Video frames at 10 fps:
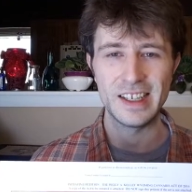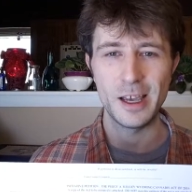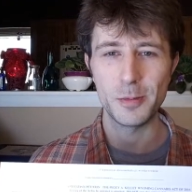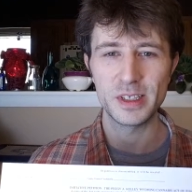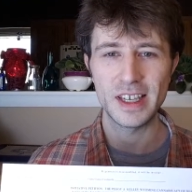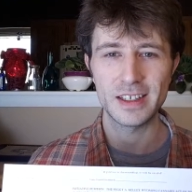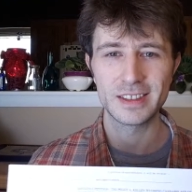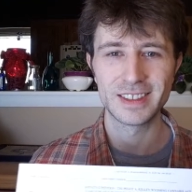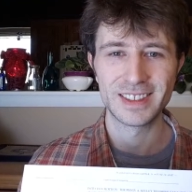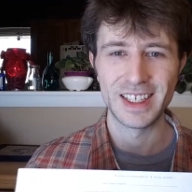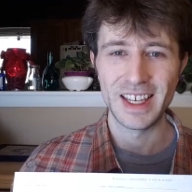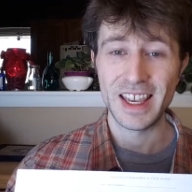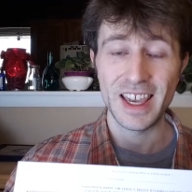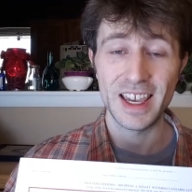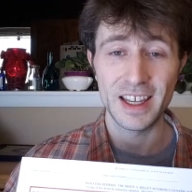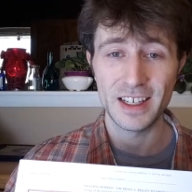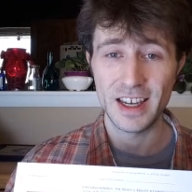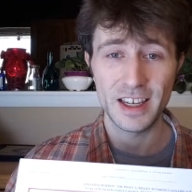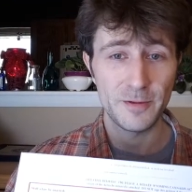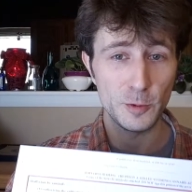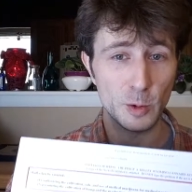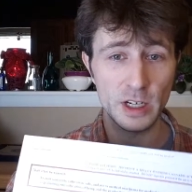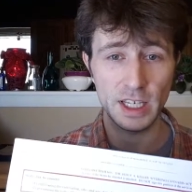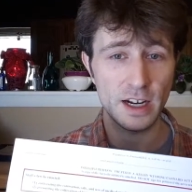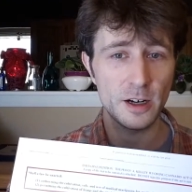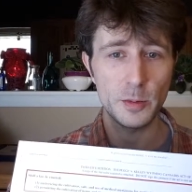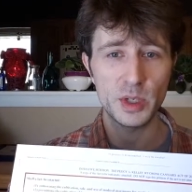help us out. And if you want to carry a